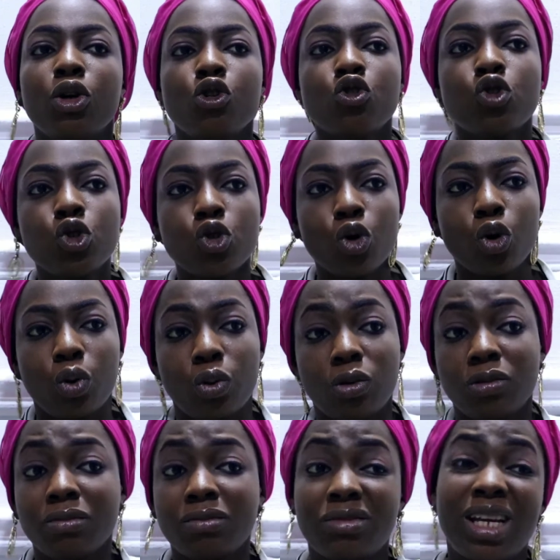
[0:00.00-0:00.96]

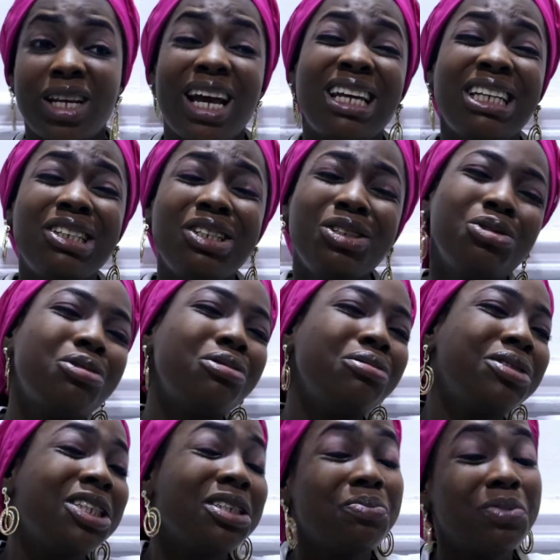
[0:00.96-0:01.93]
So I
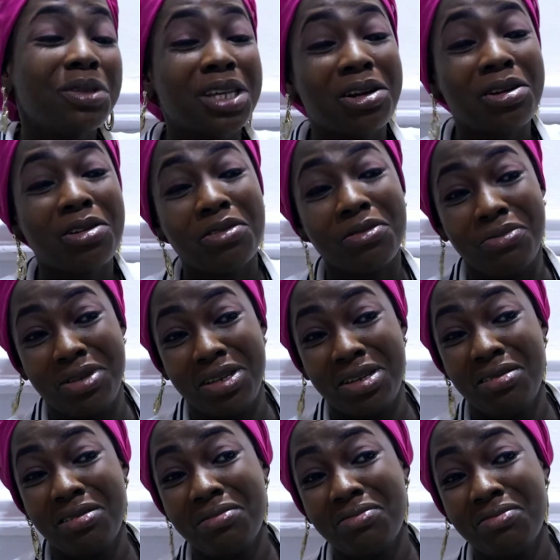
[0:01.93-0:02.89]
knew deep inside of
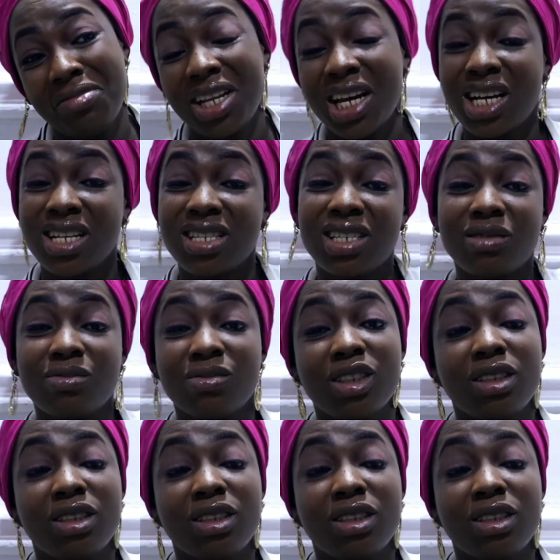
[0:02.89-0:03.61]
me that